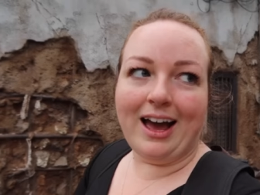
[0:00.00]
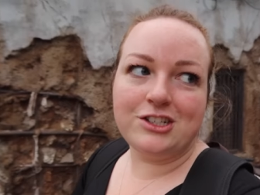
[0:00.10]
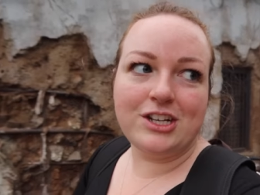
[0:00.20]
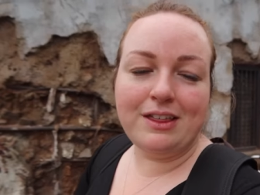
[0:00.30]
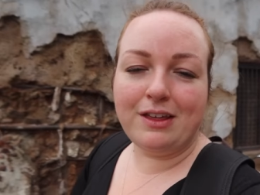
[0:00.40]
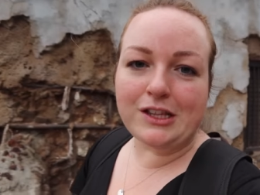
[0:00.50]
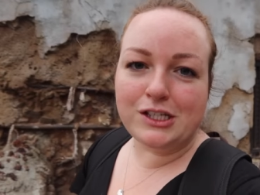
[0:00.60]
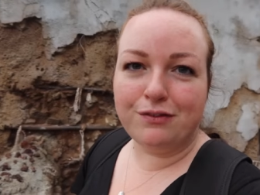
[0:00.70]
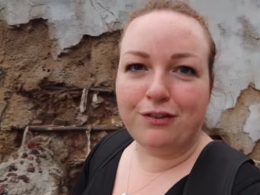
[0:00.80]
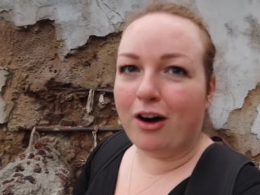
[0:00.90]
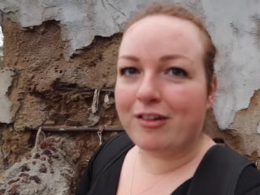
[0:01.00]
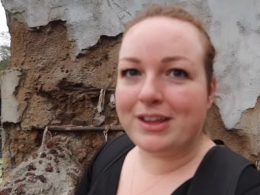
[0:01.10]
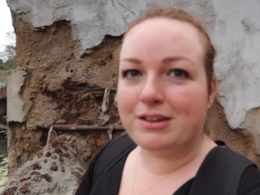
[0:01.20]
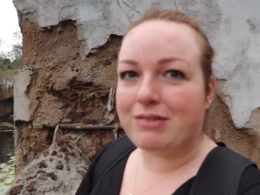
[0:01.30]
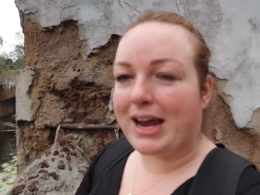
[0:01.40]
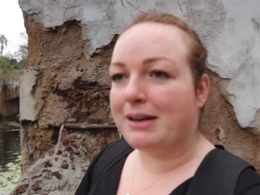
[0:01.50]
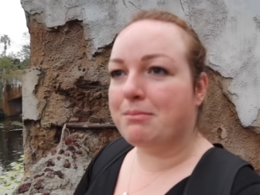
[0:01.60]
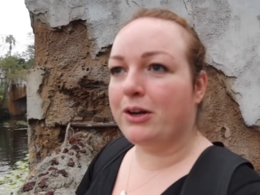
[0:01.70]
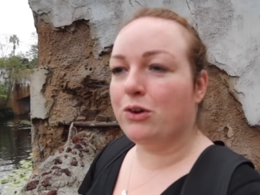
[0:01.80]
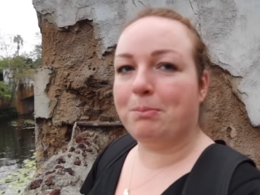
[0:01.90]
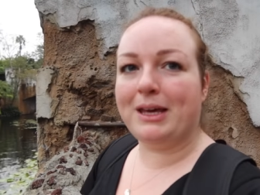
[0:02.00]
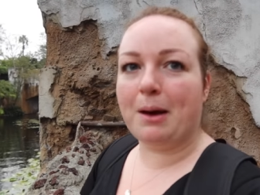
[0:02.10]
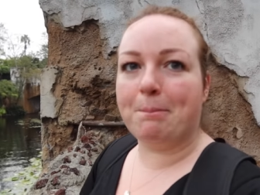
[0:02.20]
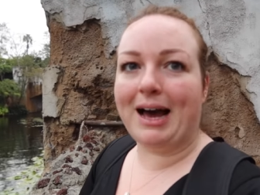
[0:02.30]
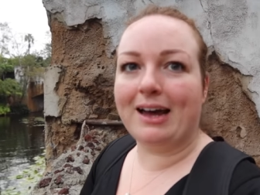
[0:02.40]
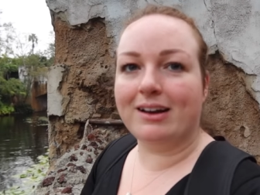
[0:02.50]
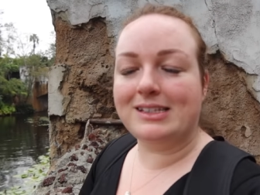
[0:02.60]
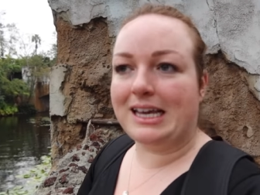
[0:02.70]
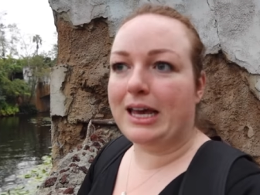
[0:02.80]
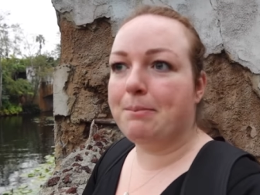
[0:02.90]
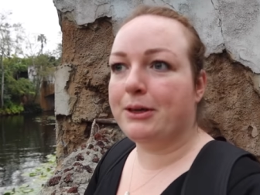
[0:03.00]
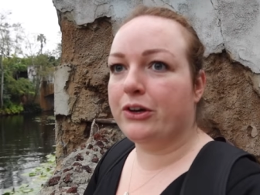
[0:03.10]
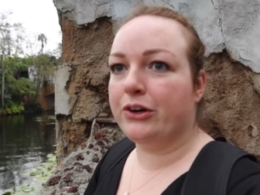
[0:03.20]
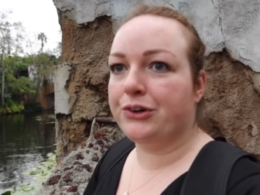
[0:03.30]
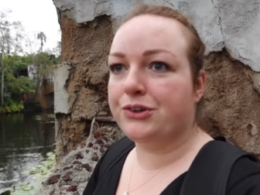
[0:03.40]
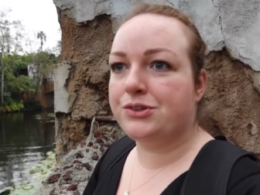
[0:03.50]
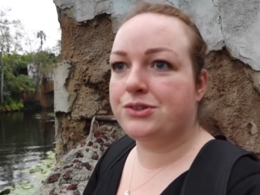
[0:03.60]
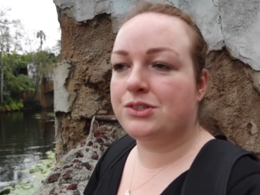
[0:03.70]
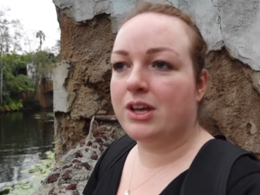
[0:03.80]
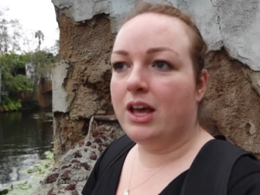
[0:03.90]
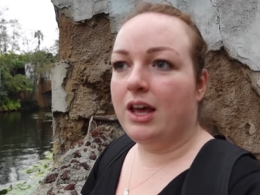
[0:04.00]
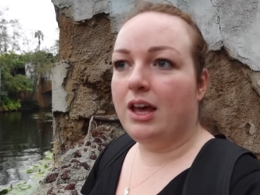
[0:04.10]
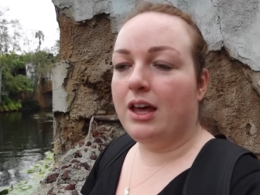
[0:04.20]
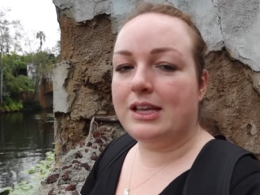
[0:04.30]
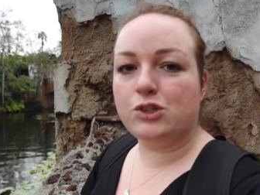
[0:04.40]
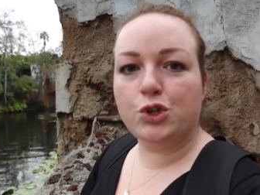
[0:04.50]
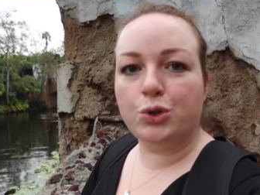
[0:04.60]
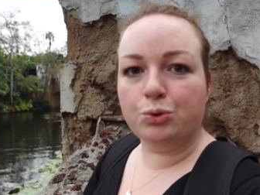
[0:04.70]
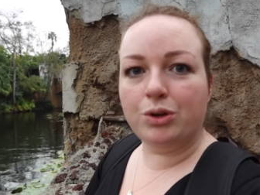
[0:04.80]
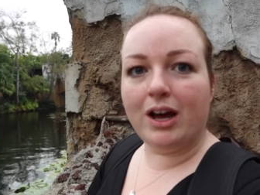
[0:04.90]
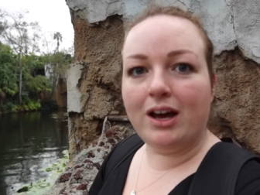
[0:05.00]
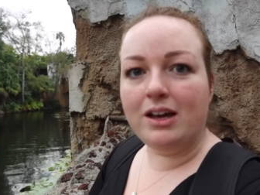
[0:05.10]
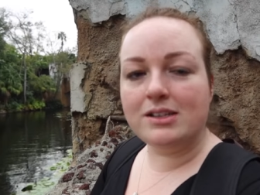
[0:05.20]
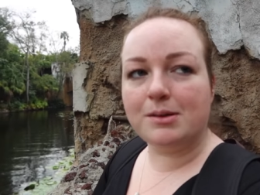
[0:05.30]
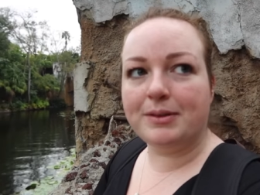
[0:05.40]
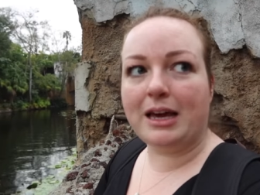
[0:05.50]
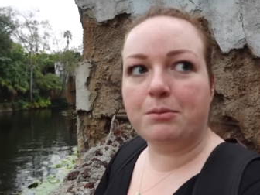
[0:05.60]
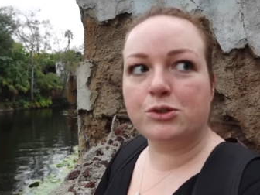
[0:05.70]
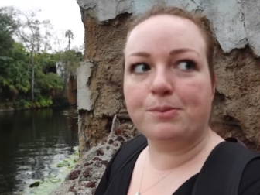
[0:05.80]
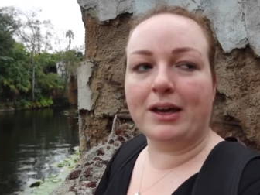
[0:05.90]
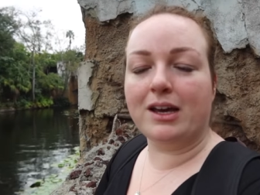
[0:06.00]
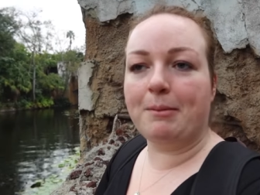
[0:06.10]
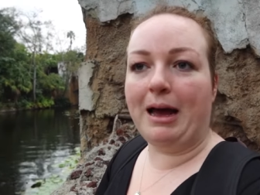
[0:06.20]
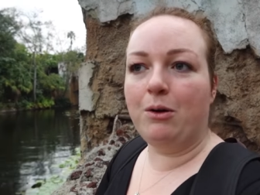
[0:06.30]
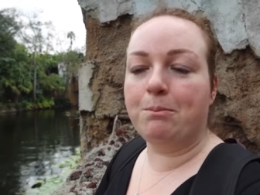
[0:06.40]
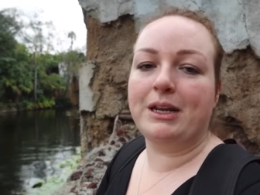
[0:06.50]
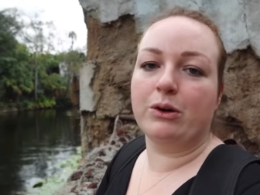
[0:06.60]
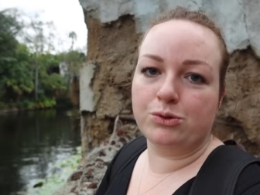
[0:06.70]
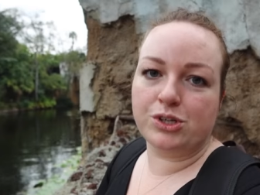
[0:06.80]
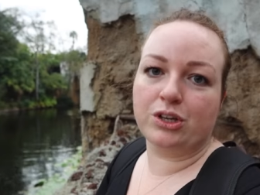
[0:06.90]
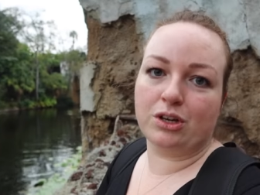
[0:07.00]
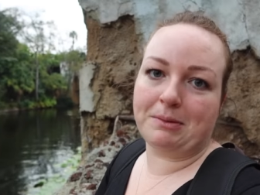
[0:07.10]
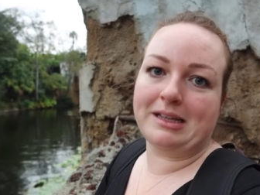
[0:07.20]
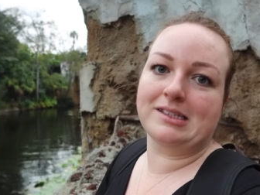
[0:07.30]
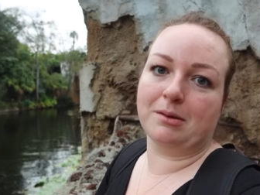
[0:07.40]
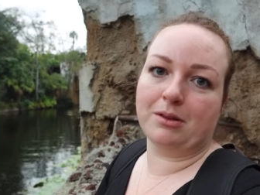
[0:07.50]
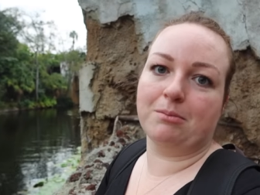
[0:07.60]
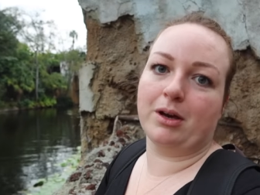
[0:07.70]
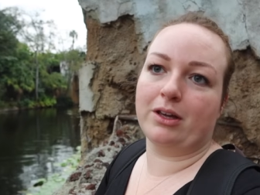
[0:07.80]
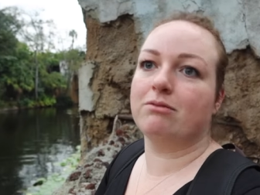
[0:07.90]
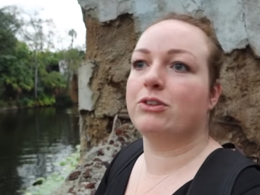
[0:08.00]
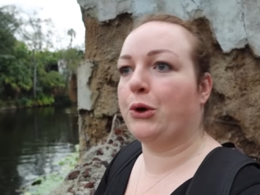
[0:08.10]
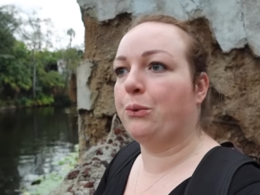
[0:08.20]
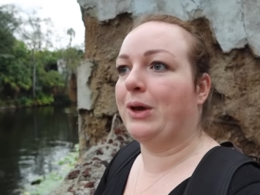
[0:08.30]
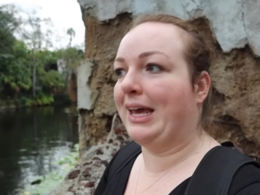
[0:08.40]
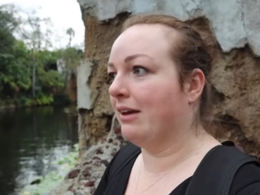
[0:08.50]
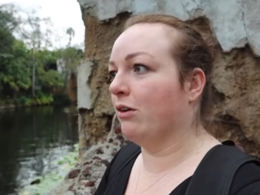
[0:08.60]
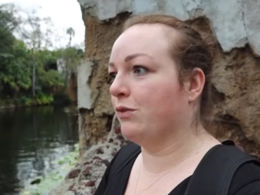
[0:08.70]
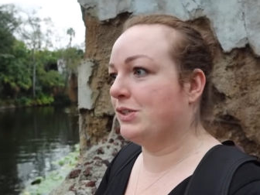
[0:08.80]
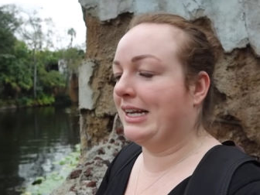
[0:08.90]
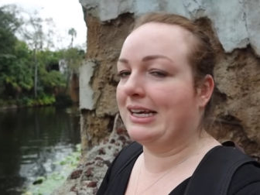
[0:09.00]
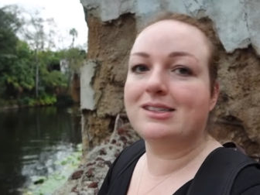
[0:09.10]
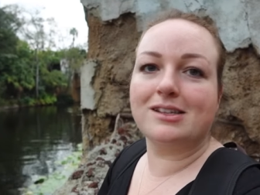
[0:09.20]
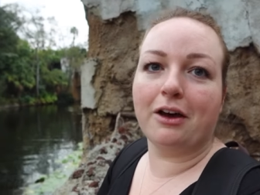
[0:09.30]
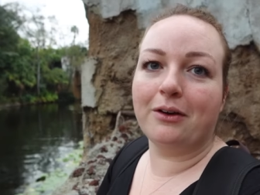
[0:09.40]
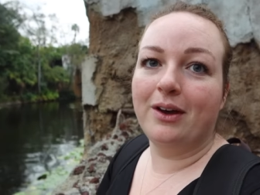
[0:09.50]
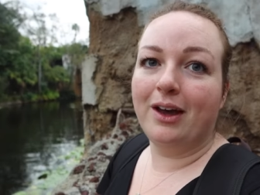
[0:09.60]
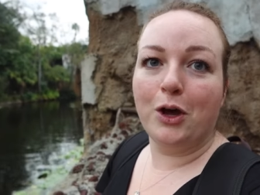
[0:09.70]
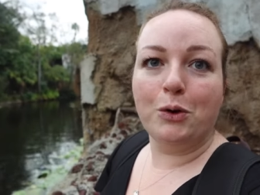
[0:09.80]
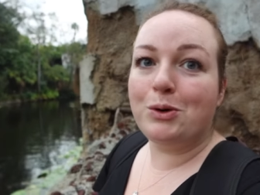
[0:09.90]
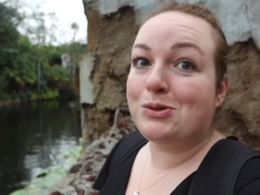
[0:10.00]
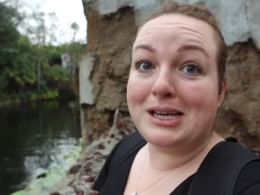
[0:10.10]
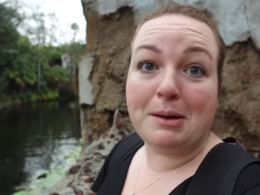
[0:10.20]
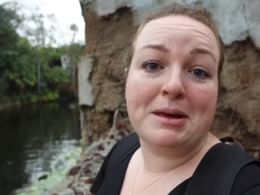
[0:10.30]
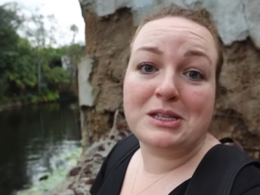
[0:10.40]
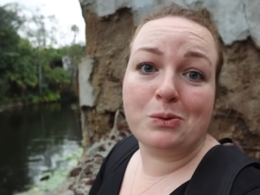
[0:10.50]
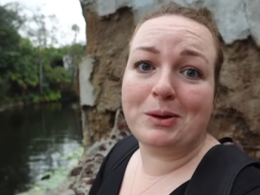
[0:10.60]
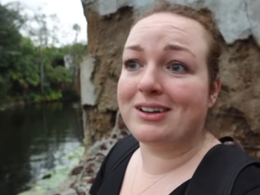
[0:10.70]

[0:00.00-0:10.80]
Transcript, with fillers: actually think the safari in the rain might not be a bad idea because it's cooler. Some of the animals might come out, but it also could mean some of them might go in, obviously. So we'll see. It means we'll be